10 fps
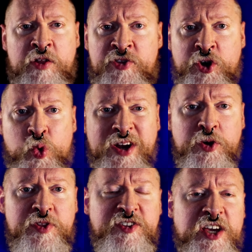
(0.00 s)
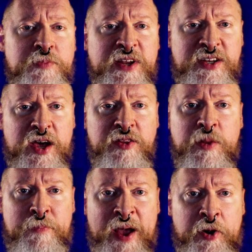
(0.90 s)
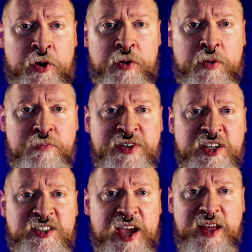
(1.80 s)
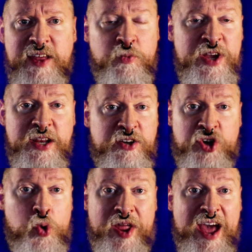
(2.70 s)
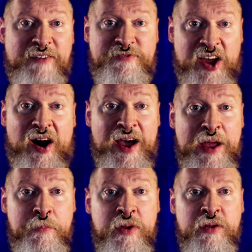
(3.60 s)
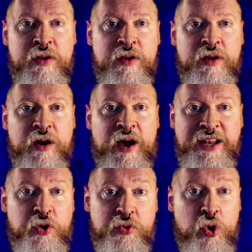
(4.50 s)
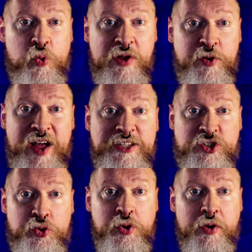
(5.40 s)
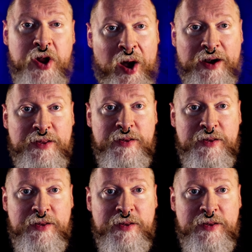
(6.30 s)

The quicker this can be done, the better. But to say that we don't have time, I don't know whether that's true or not.